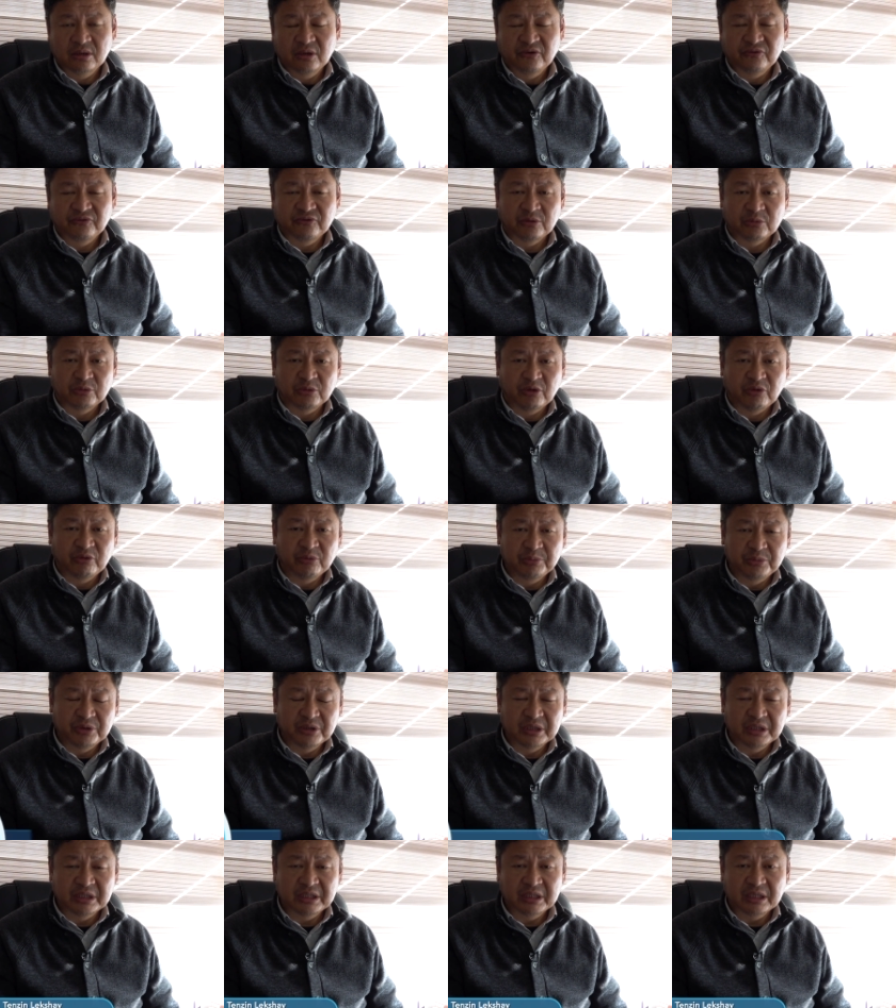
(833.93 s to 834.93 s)
From
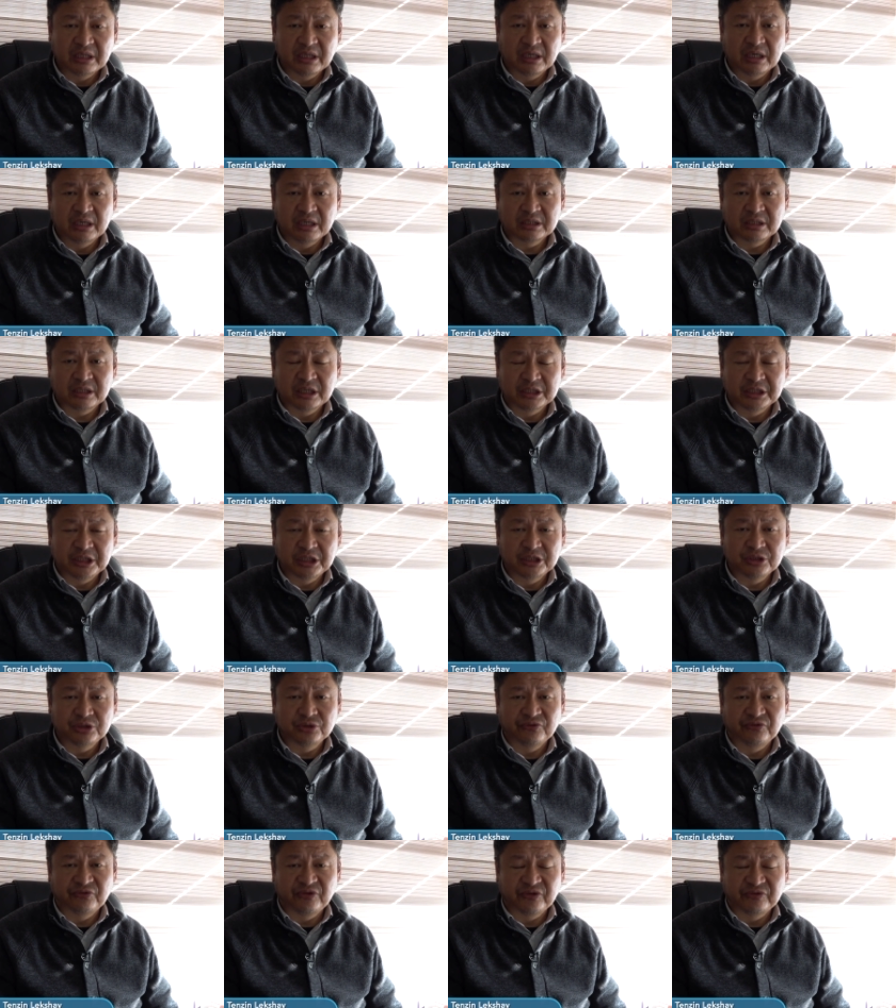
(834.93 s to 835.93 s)
November 13
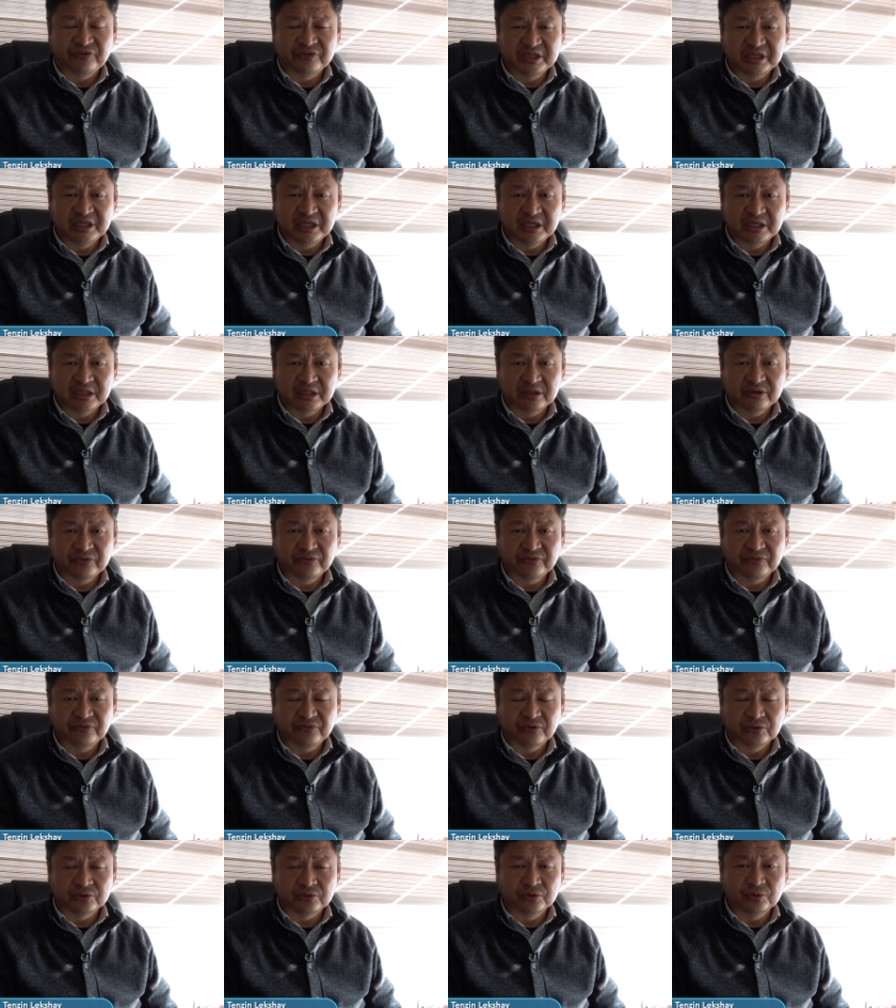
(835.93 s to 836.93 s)
to 15,
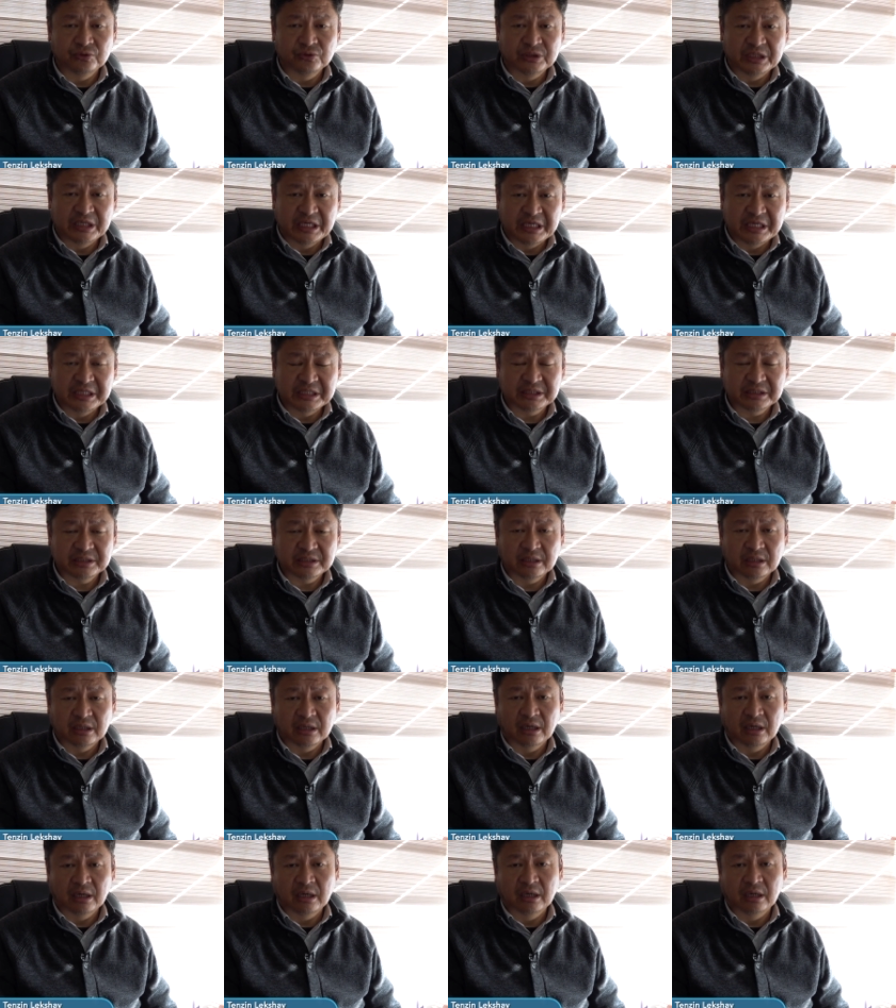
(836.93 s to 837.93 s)
for 2 days,
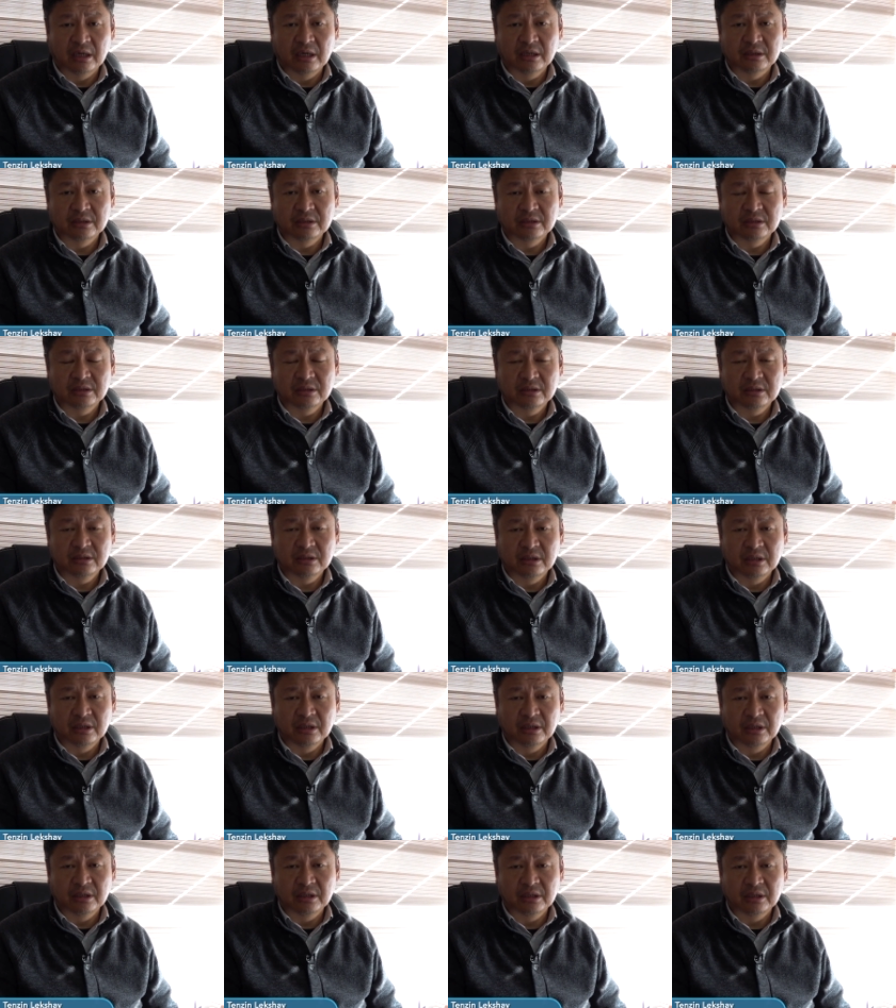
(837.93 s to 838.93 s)

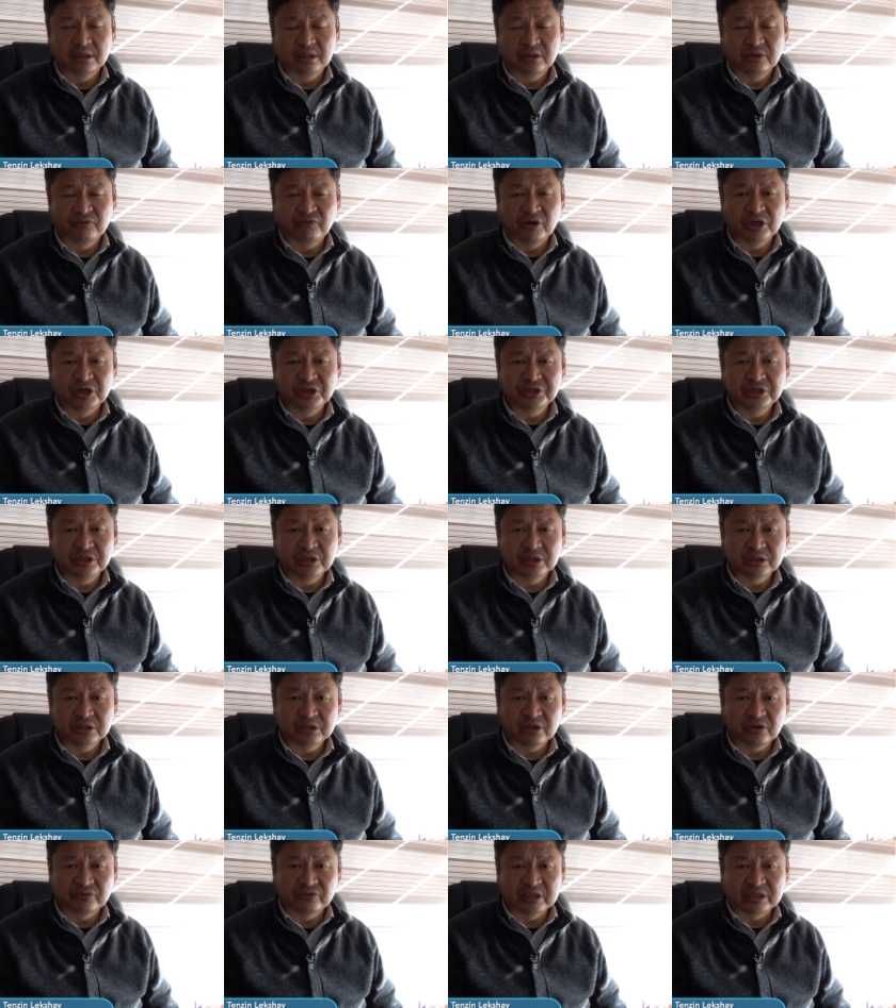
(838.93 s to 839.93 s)
the
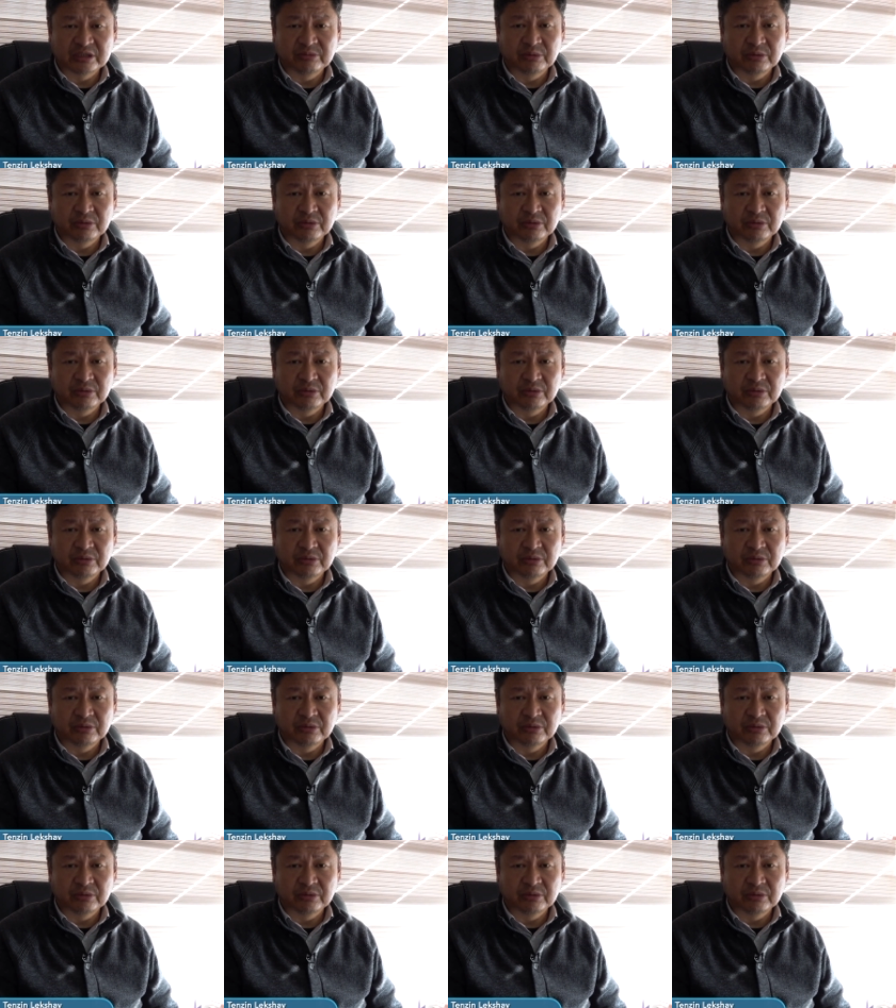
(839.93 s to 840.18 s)
volunteers of the